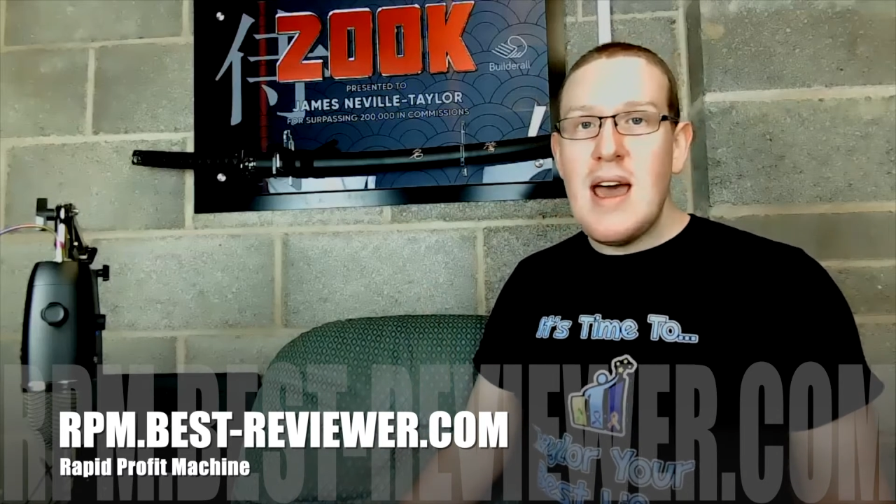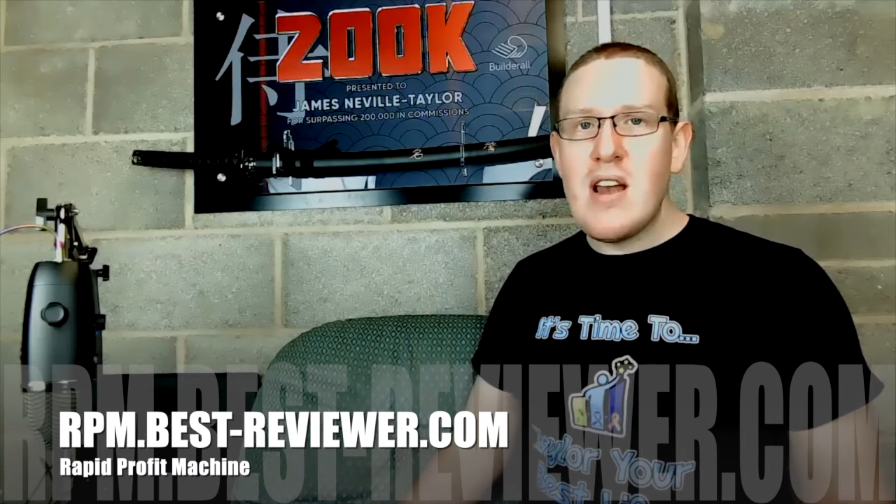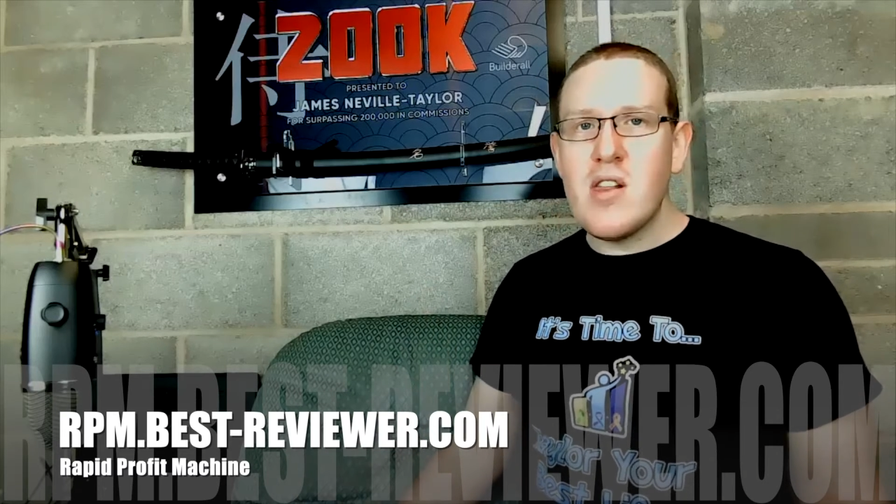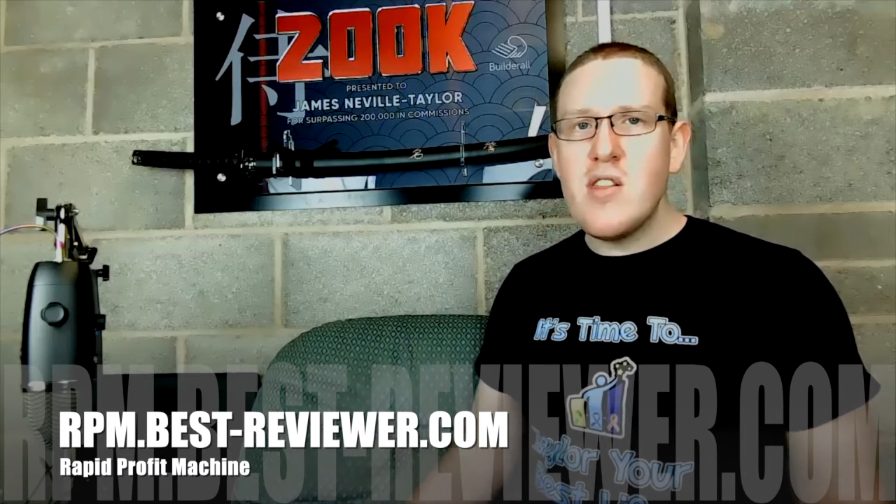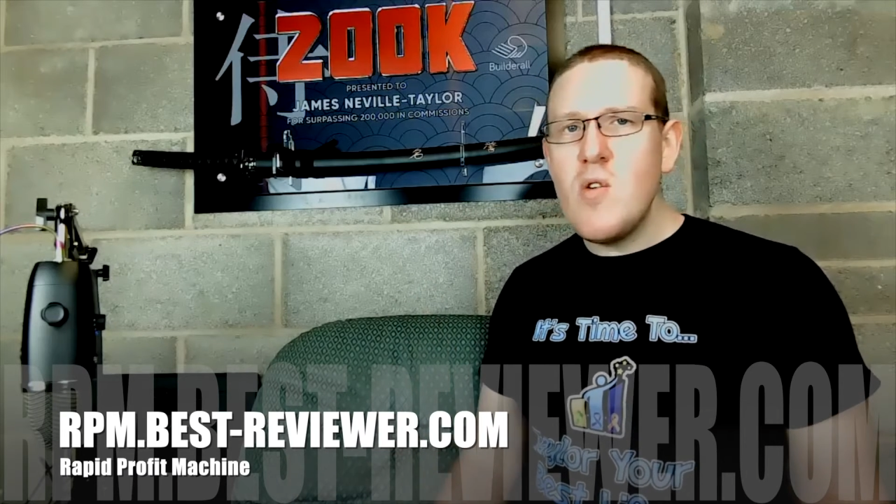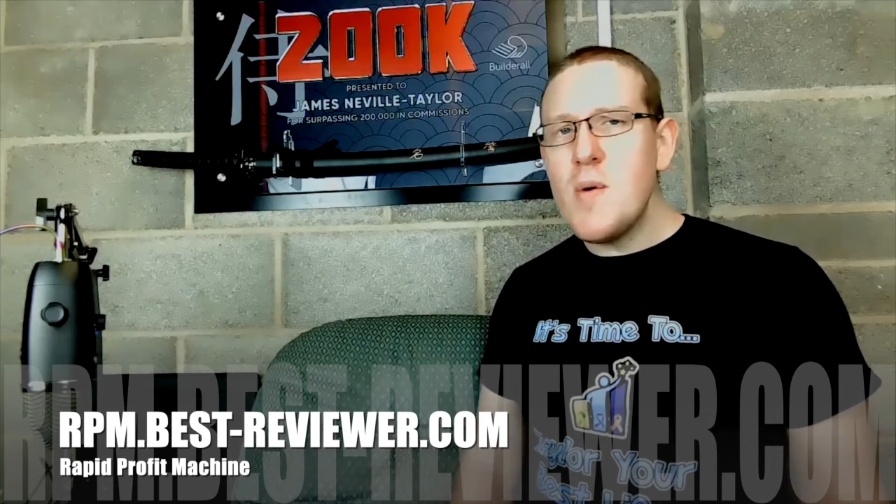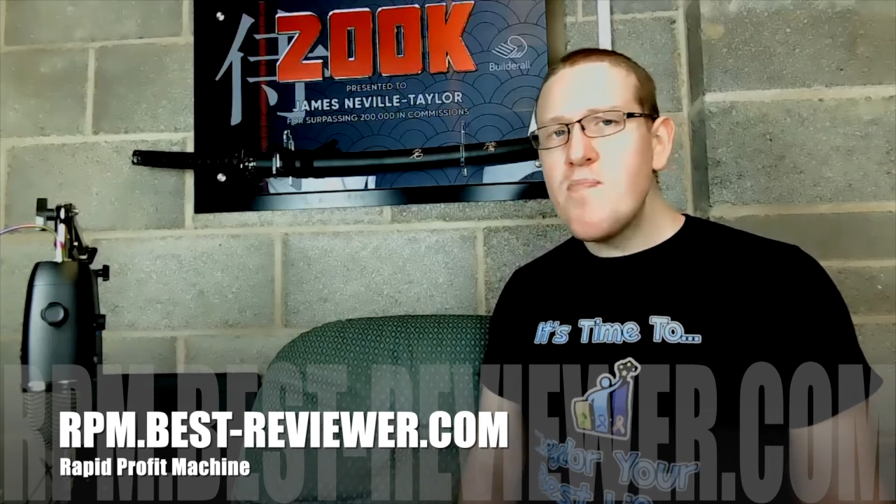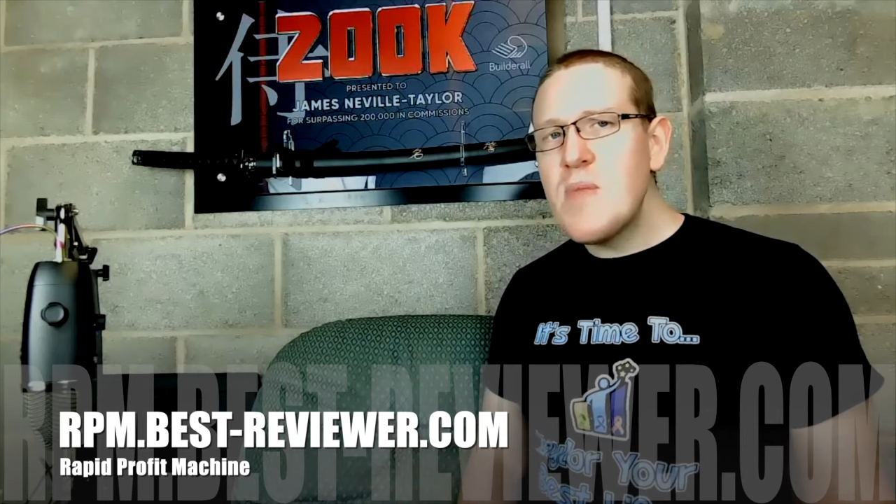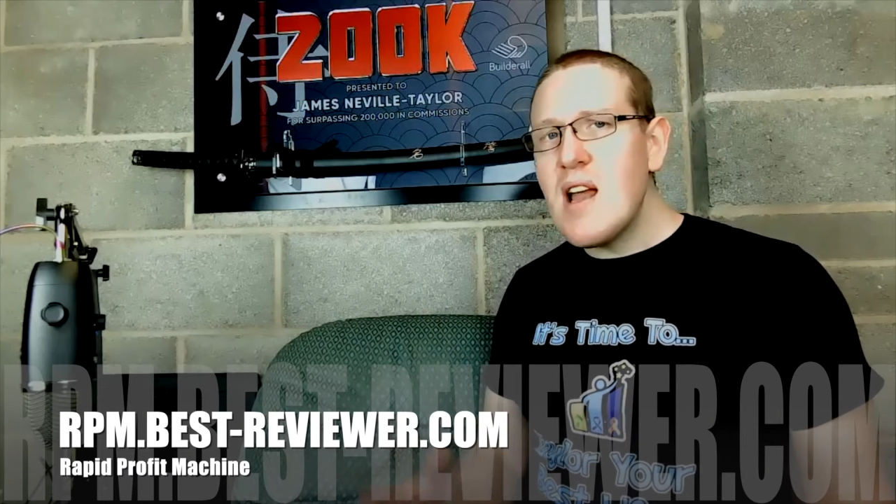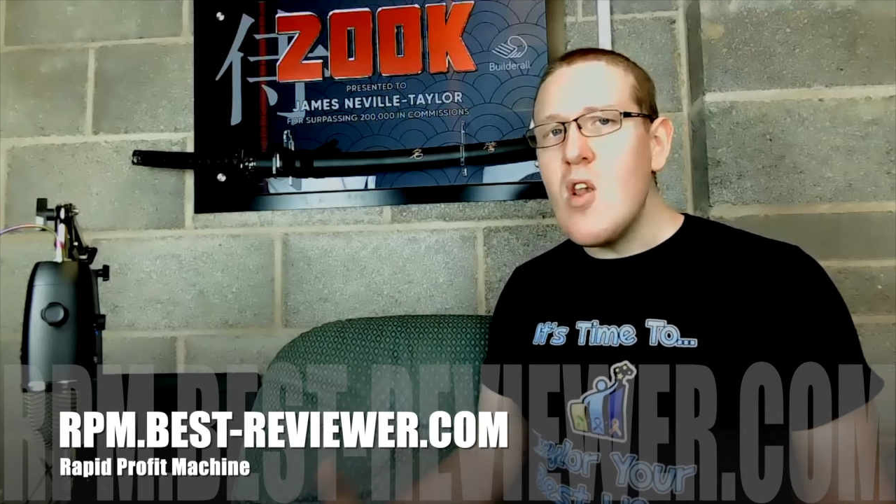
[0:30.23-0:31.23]
And I thought
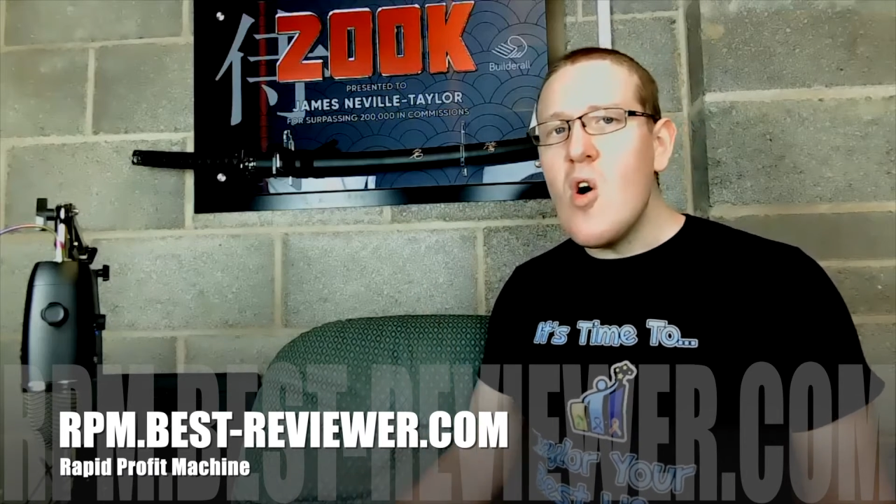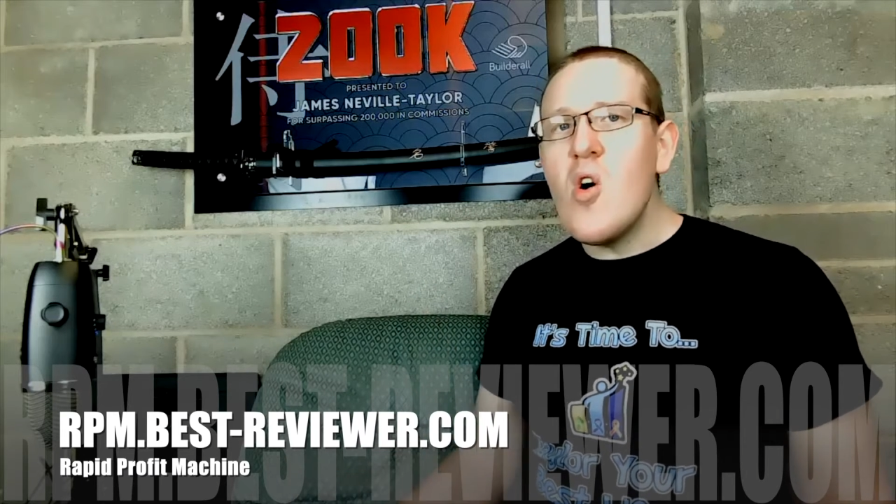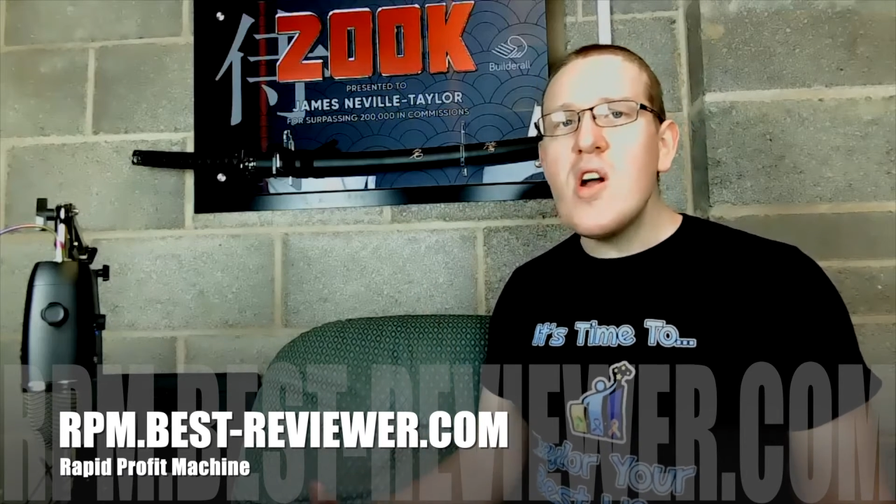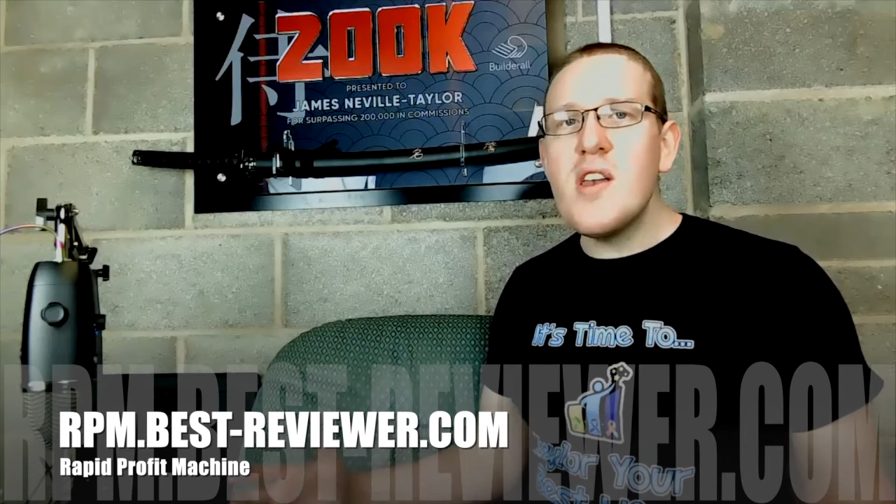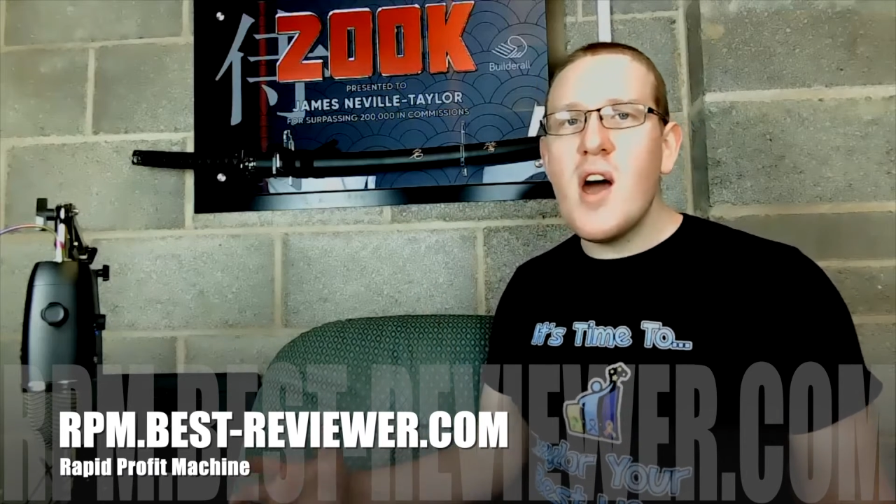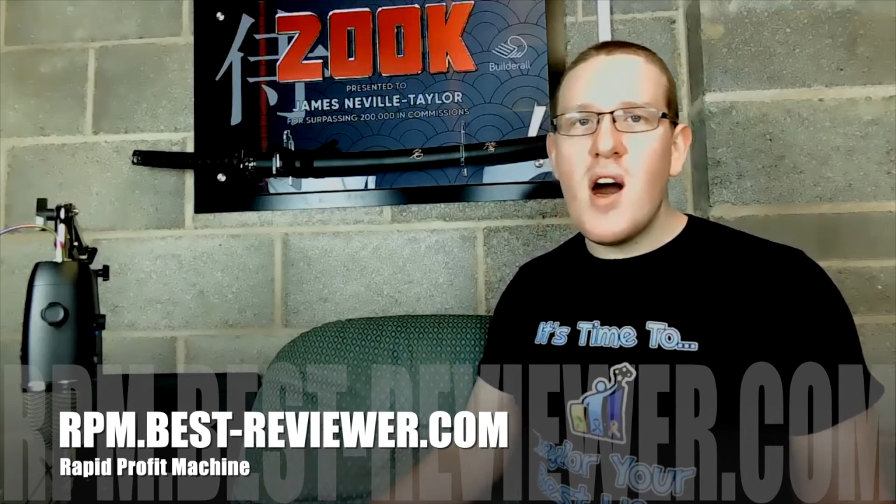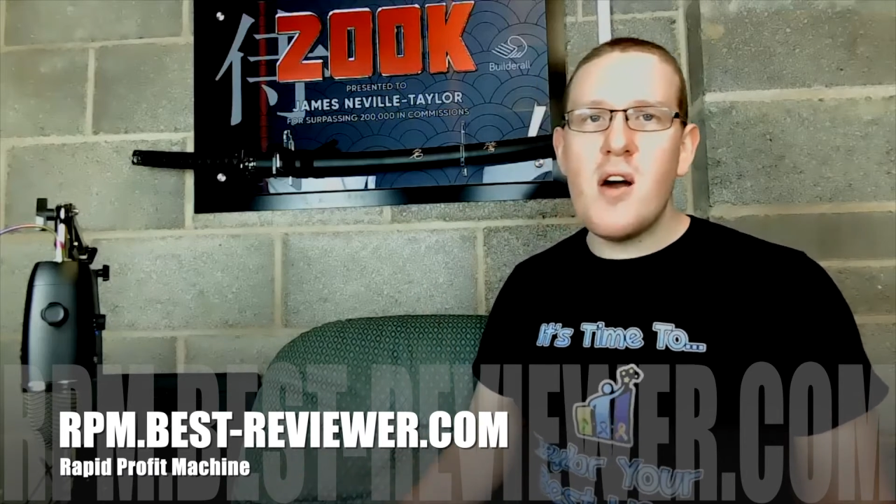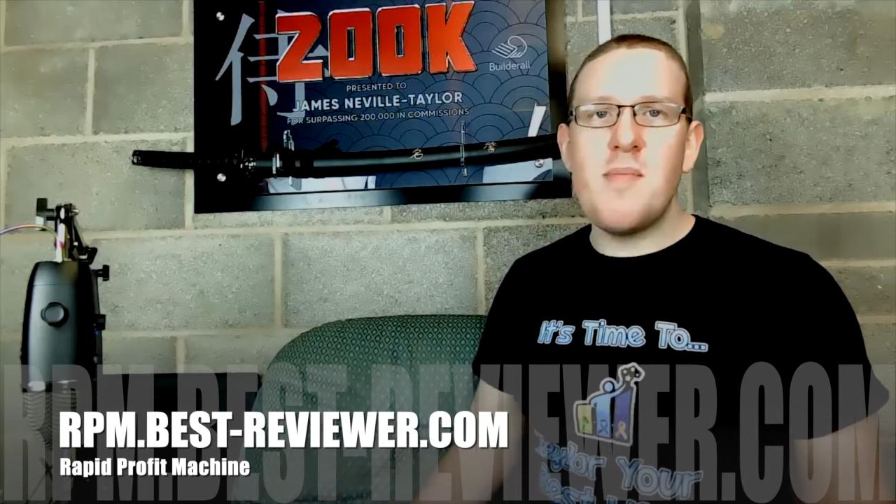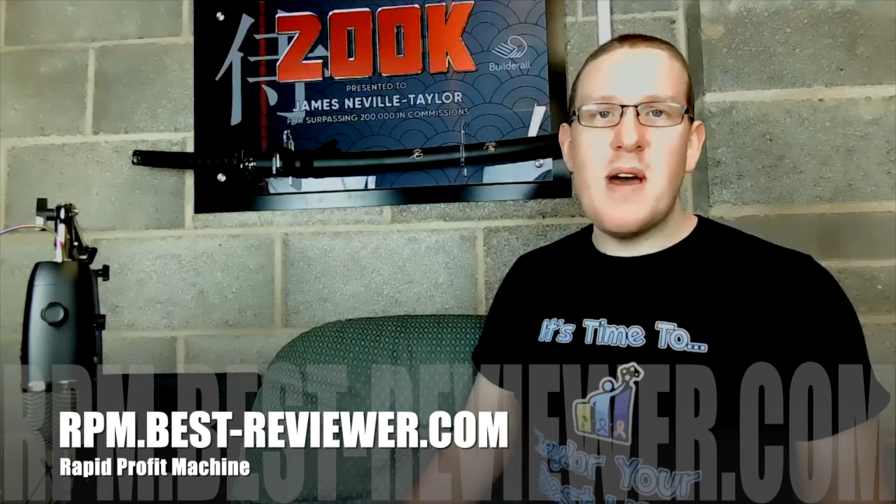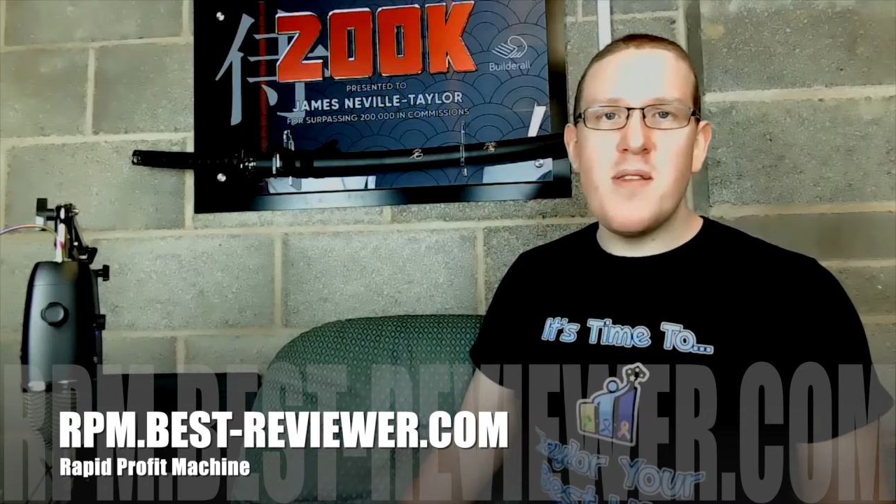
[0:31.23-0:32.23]
long and hard
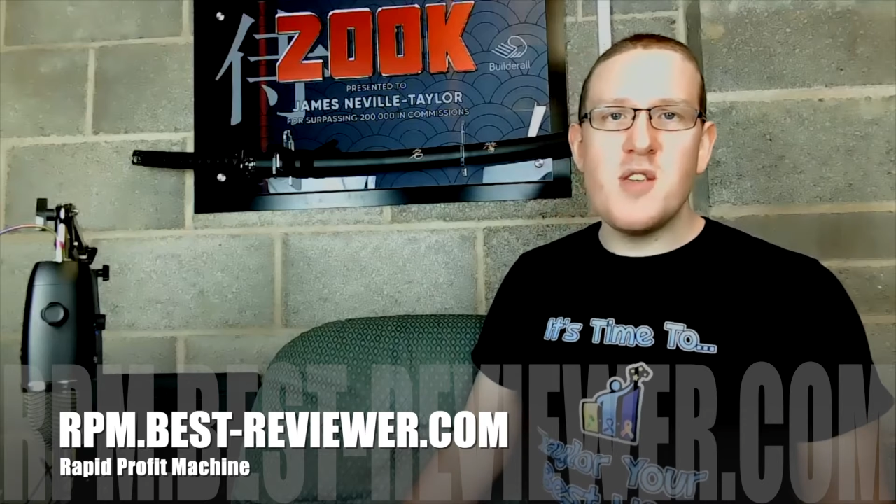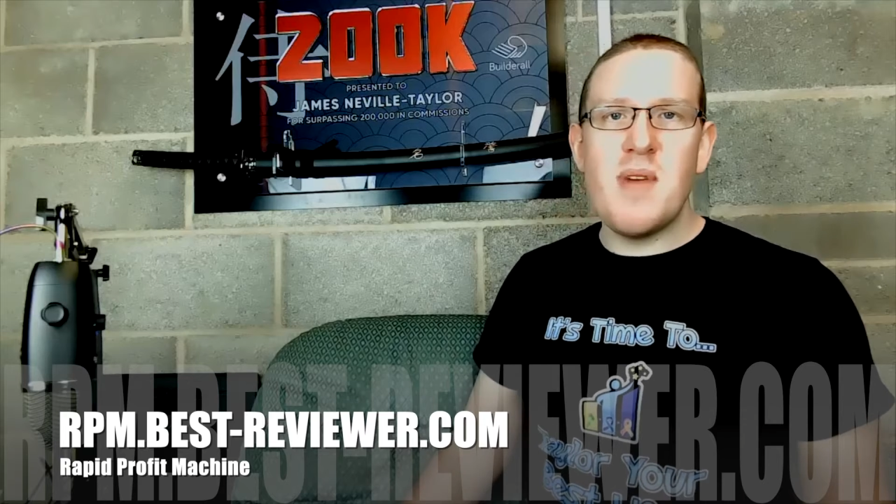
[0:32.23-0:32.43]
about this,